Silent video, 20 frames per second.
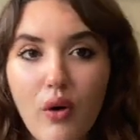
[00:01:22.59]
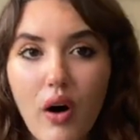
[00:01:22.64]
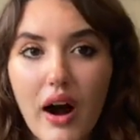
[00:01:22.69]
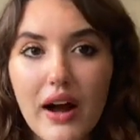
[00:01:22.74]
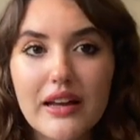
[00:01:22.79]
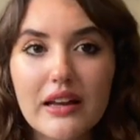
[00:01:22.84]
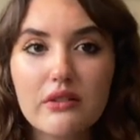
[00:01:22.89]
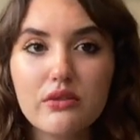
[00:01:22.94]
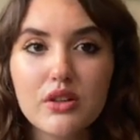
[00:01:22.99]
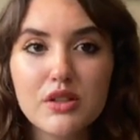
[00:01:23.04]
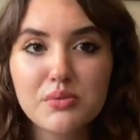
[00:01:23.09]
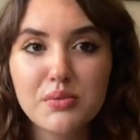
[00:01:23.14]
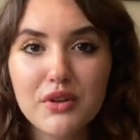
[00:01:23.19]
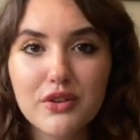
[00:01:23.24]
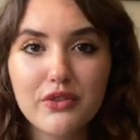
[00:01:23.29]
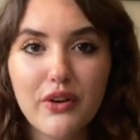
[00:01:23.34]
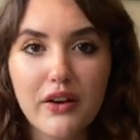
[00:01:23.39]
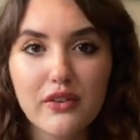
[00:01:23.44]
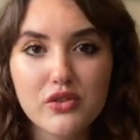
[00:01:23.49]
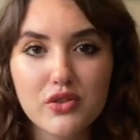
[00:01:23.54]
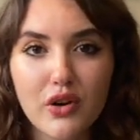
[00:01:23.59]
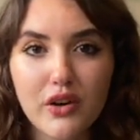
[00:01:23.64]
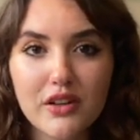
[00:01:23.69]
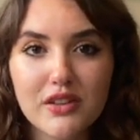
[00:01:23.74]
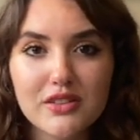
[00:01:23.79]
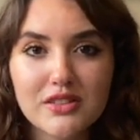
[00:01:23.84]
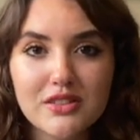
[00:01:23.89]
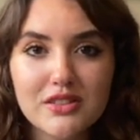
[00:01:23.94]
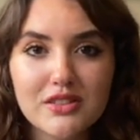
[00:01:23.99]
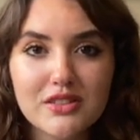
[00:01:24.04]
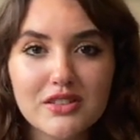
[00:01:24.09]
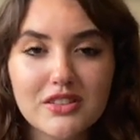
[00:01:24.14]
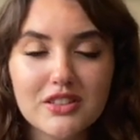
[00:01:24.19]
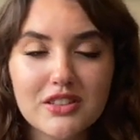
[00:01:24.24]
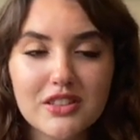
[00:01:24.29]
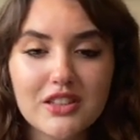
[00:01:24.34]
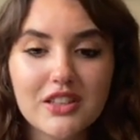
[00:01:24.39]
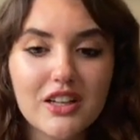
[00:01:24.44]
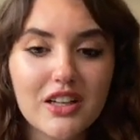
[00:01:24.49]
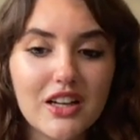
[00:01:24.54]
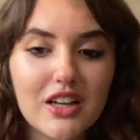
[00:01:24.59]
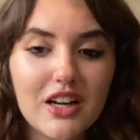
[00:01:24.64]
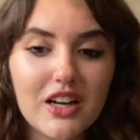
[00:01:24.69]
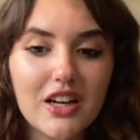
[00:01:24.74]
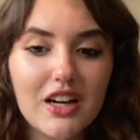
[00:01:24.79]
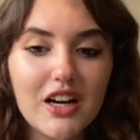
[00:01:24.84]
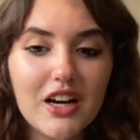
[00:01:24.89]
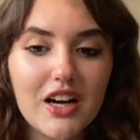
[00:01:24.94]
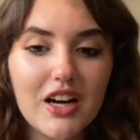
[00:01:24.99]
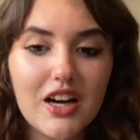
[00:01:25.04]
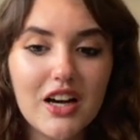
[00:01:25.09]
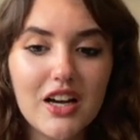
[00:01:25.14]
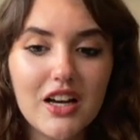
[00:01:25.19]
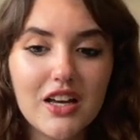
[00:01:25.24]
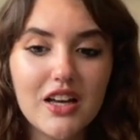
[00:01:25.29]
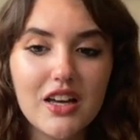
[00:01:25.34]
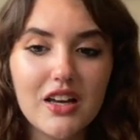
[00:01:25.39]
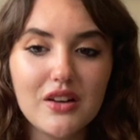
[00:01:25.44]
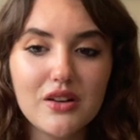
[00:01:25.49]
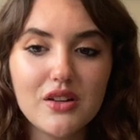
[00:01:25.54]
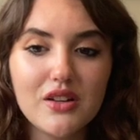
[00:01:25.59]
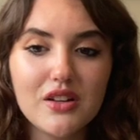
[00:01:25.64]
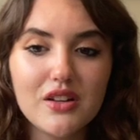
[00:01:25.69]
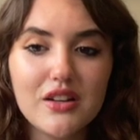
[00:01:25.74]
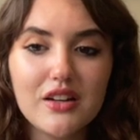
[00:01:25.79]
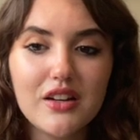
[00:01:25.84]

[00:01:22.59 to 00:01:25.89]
I gave this book 5 stars. It